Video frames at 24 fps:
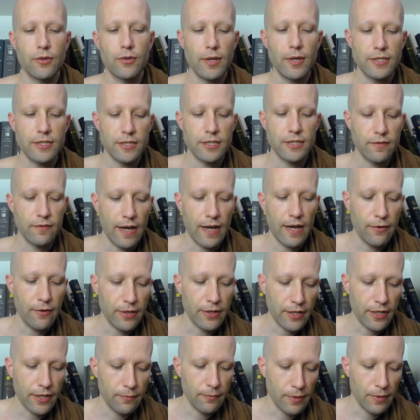of how it
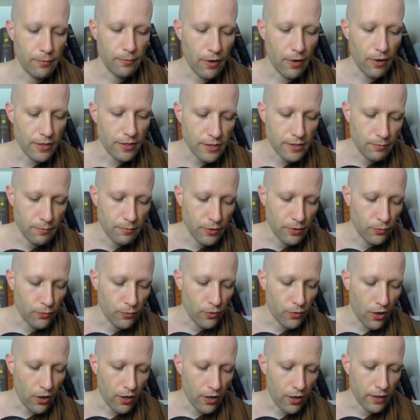can be possibly
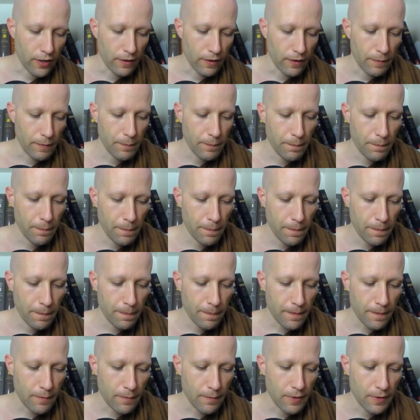wrong,
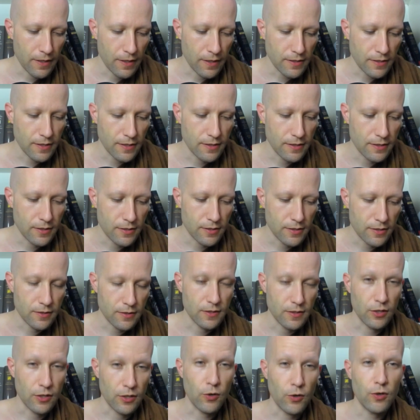I mean, this is the
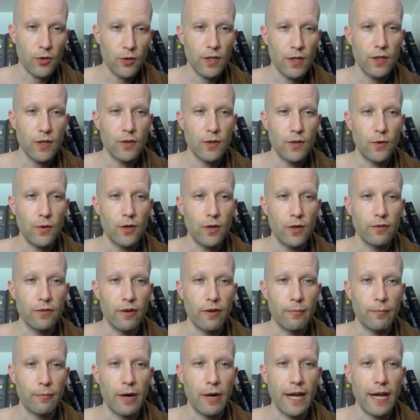core of our
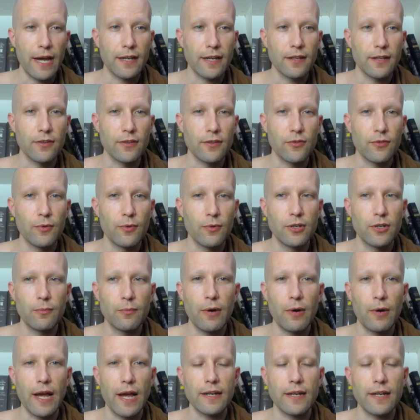practice. When you're
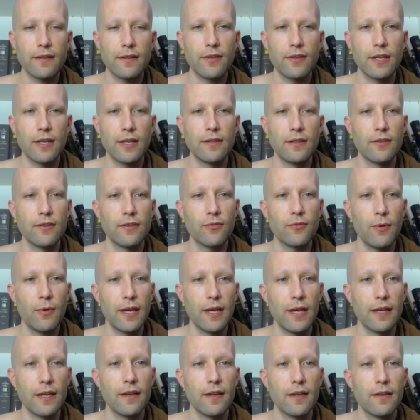practicing in this way,
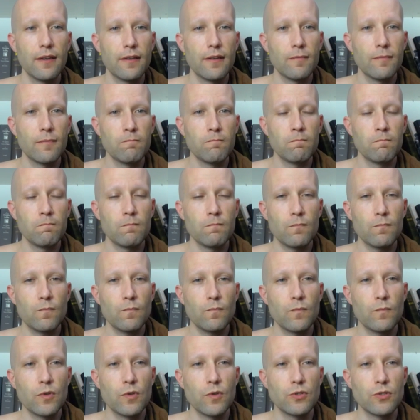you
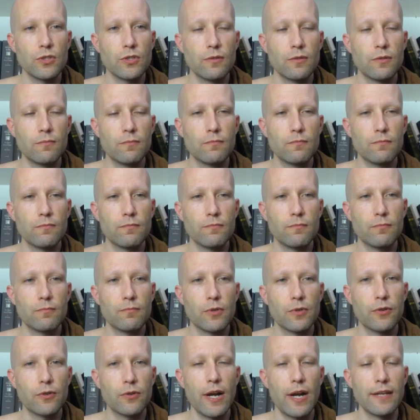should
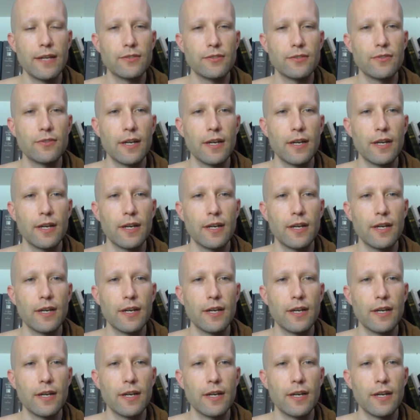progress, right?